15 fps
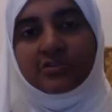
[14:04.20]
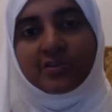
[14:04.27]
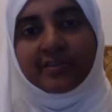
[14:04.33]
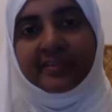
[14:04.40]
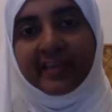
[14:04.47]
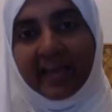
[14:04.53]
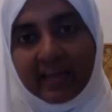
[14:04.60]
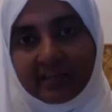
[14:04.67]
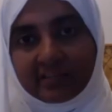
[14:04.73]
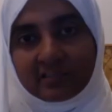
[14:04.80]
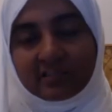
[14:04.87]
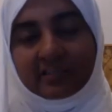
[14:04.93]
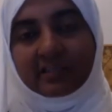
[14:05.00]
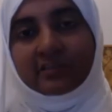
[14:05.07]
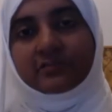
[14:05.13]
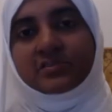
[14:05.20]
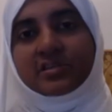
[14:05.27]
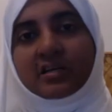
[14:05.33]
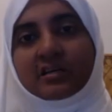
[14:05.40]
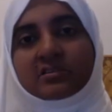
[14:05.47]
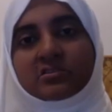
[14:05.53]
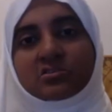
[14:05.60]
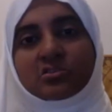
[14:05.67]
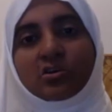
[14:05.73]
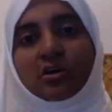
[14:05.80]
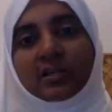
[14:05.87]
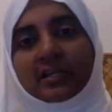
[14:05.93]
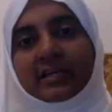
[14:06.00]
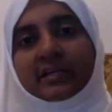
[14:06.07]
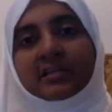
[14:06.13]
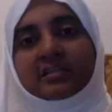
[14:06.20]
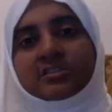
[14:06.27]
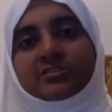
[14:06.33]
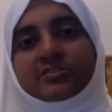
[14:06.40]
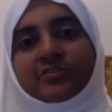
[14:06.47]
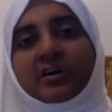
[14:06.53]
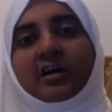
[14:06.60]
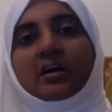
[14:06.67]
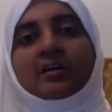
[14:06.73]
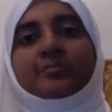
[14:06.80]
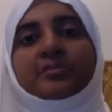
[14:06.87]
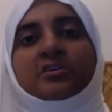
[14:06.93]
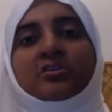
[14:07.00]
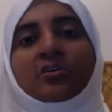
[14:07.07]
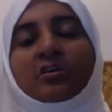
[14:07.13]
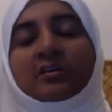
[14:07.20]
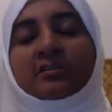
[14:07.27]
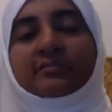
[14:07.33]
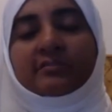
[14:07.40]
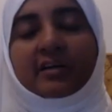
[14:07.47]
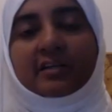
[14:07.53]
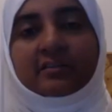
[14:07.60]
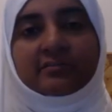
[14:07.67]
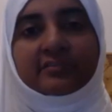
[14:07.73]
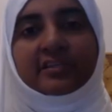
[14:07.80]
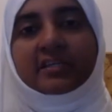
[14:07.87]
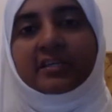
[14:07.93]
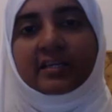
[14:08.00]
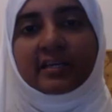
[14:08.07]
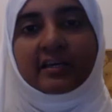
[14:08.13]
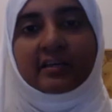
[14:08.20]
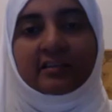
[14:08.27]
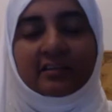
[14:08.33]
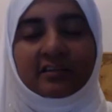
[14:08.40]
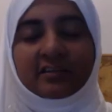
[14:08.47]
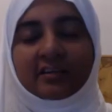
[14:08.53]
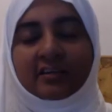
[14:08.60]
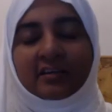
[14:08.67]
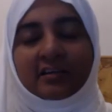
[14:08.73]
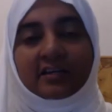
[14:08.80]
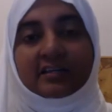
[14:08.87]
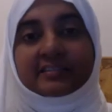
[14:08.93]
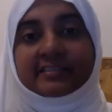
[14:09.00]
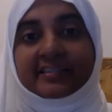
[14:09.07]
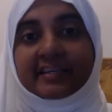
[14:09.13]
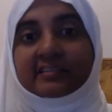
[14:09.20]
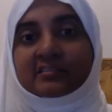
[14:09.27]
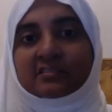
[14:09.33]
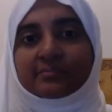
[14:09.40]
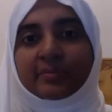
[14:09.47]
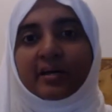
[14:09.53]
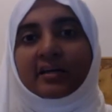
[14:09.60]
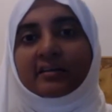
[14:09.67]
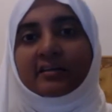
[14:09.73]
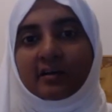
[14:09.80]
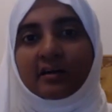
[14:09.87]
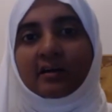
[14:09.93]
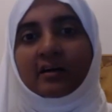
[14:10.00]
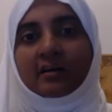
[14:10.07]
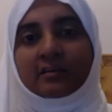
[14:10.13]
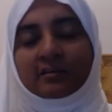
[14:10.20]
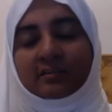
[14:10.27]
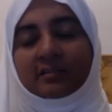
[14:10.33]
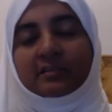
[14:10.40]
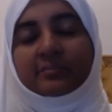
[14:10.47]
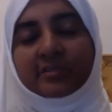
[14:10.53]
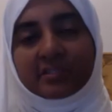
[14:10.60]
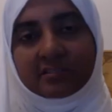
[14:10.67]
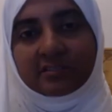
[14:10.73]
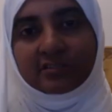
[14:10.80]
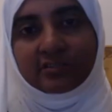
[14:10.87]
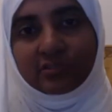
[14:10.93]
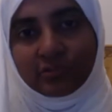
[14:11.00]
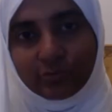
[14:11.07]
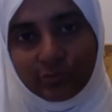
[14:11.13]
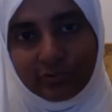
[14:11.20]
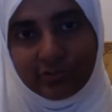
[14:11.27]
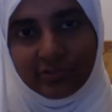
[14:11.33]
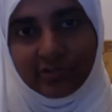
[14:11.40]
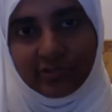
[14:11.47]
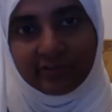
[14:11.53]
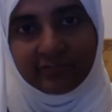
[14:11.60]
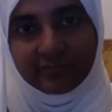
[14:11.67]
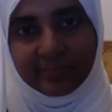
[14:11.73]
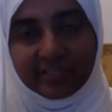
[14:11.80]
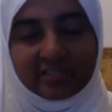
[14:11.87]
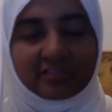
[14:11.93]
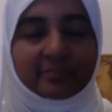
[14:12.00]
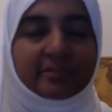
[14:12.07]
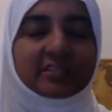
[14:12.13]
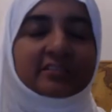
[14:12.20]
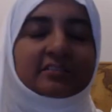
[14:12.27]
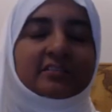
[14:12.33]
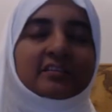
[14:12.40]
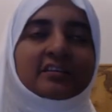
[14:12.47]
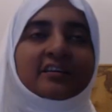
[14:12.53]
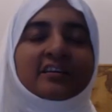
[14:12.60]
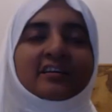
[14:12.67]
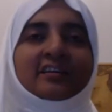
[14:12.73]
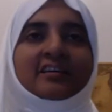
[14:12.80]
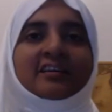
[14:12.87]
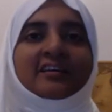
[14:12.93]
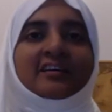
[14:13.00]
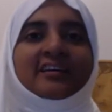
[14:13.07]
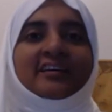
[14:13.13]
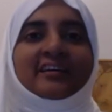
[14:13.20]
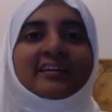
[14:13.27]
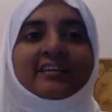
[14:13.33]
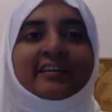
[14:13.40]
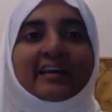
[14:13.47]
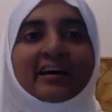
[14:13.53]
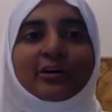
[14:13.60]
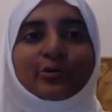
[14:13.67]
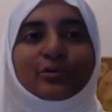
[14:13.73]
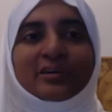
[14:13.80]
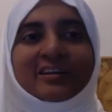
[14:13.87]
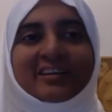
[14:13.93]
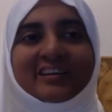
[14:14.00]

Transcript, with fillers: so that gives us knowledge far beyond what we can assess by our limited tools of measurement now